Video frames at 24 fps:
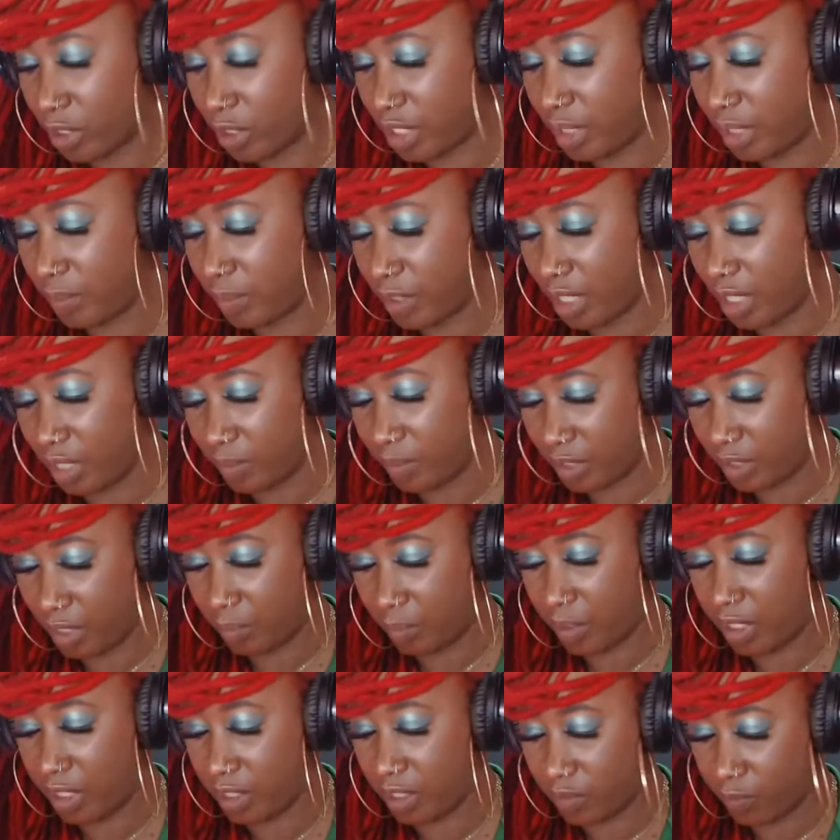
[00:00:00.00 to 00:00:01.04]
same time, same
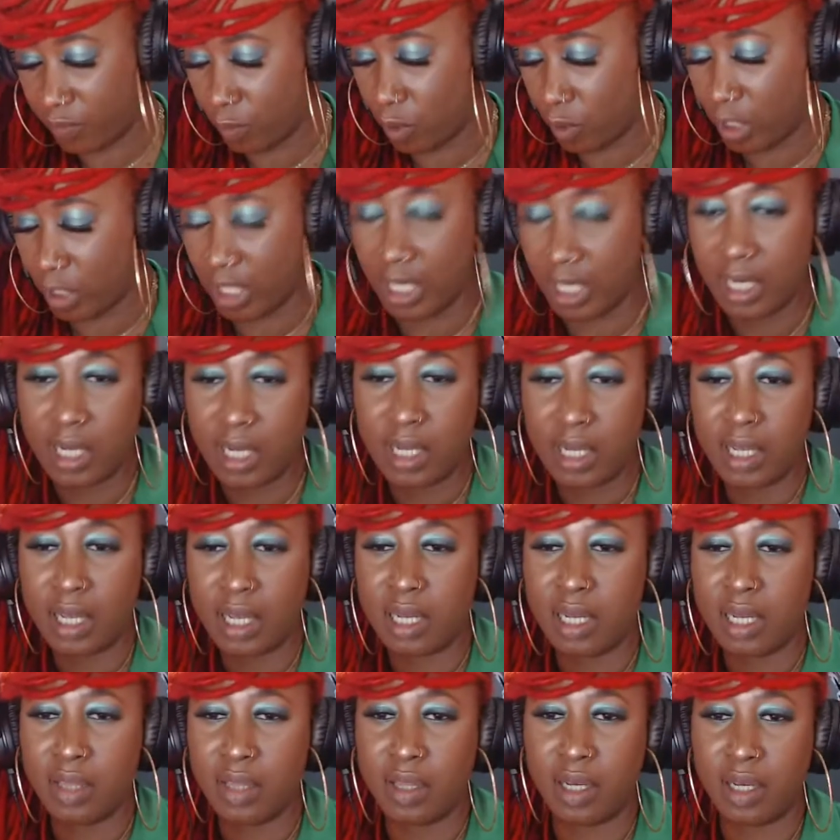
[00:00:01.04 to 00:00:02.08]
place for
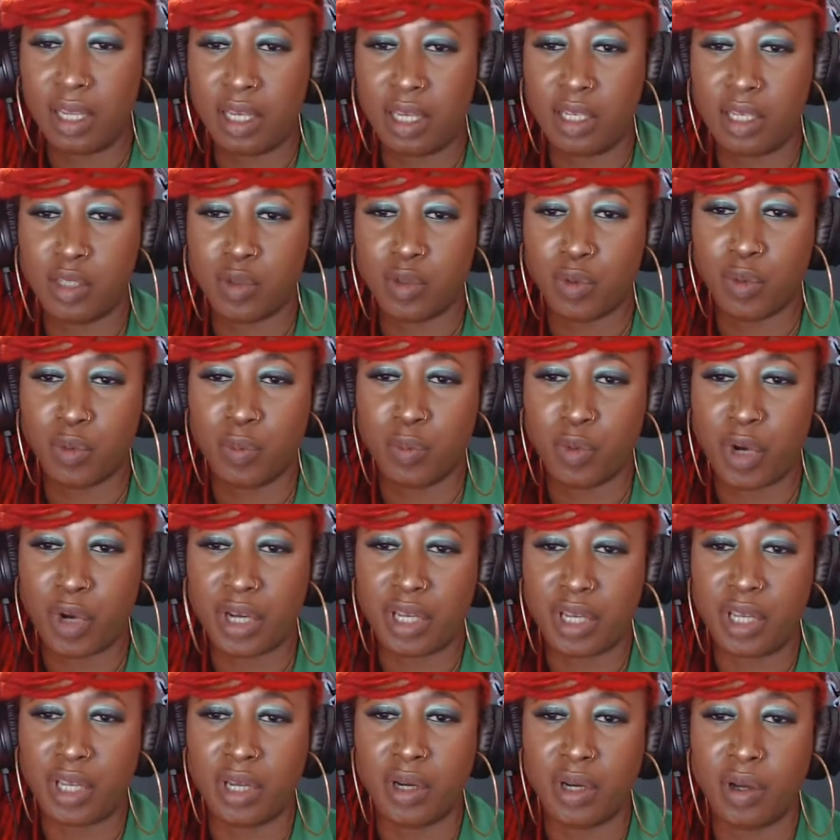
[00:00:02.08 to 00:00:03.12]
another ladies' room
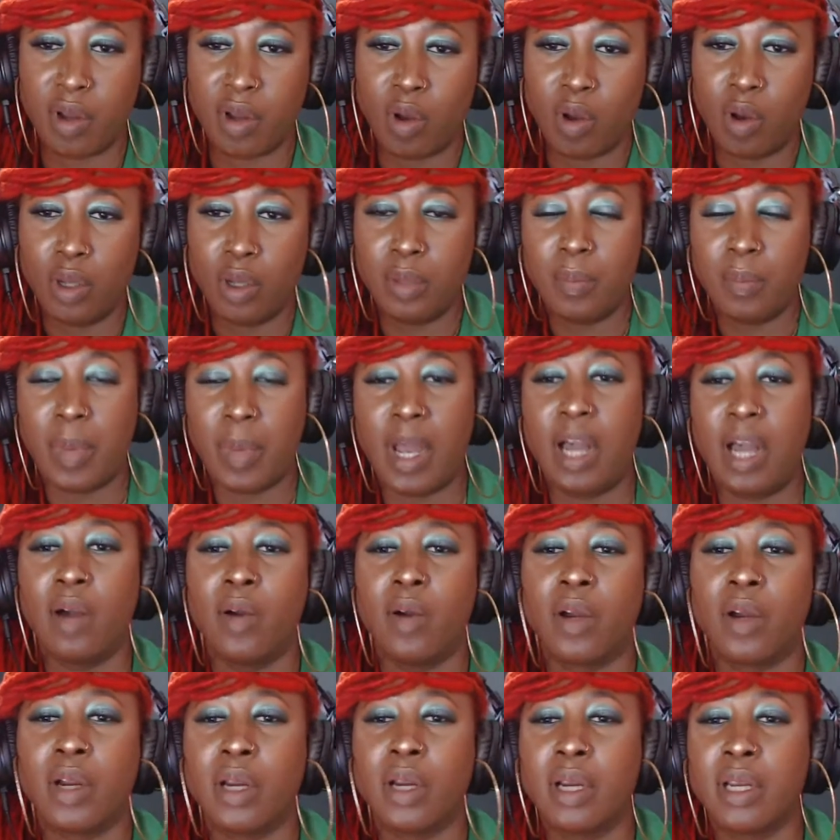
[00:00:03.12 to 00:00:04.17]
right here on
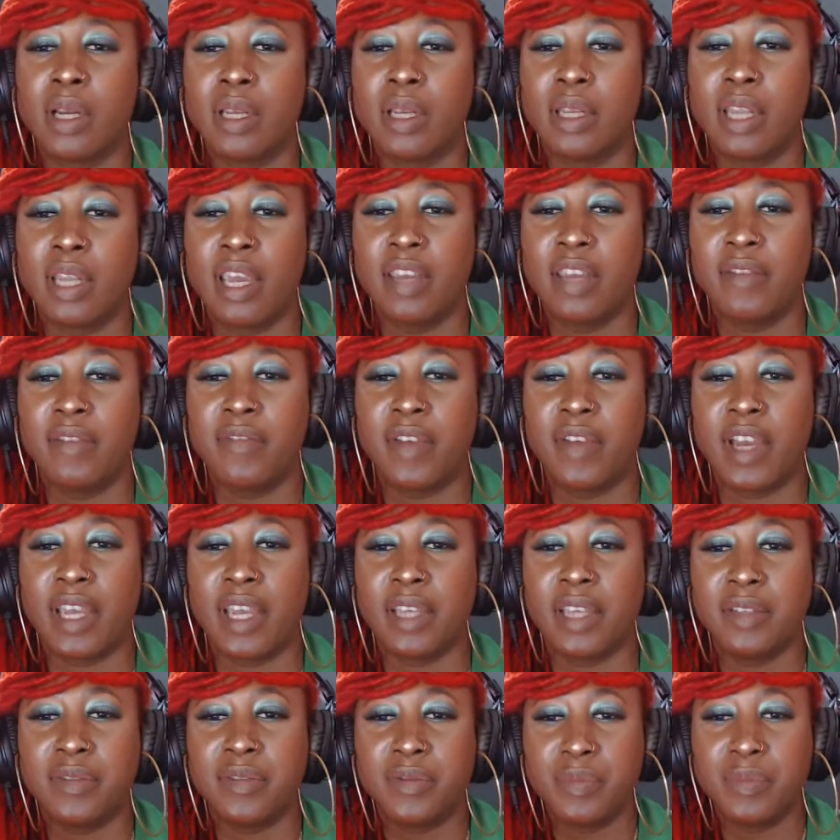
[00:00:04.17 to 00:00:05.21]
Power
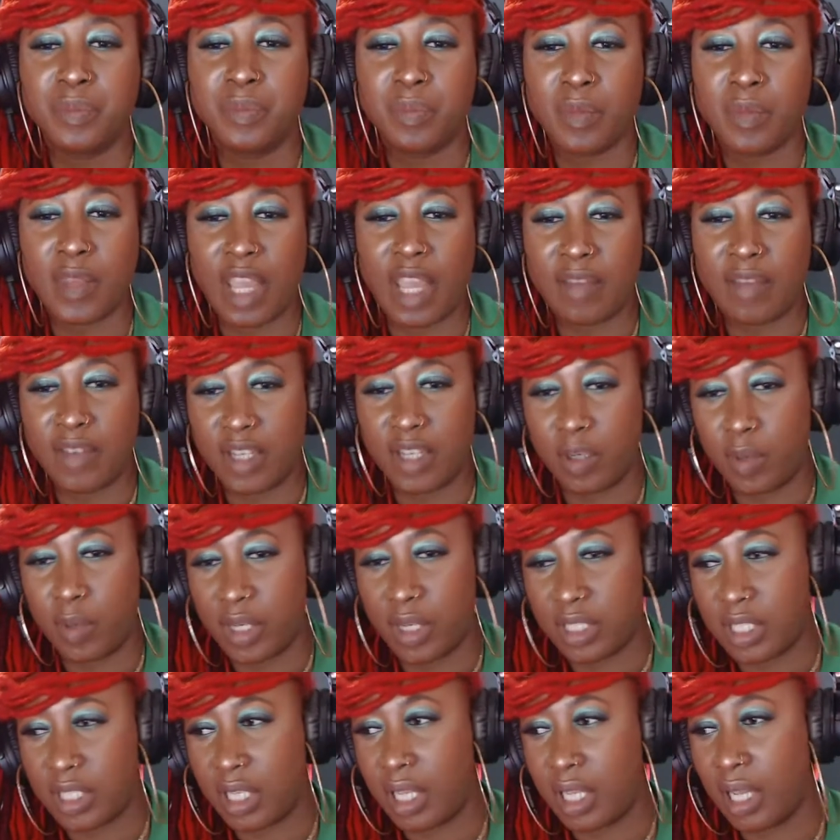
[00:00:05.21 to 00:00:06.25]
95. Have a good
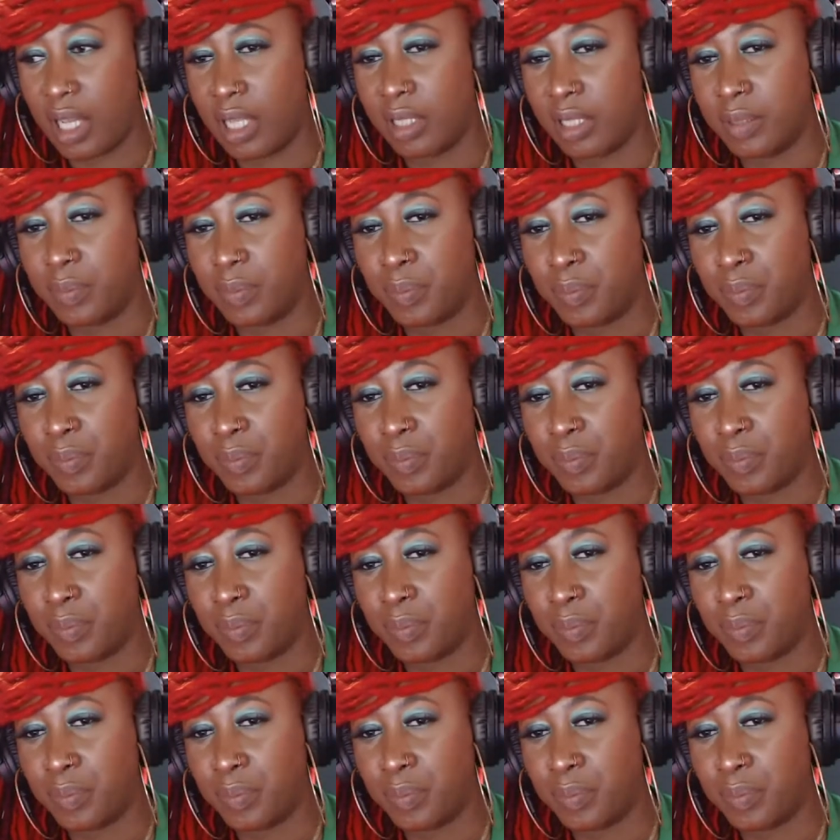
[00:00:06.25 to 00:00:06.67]
Wednesday, y'all.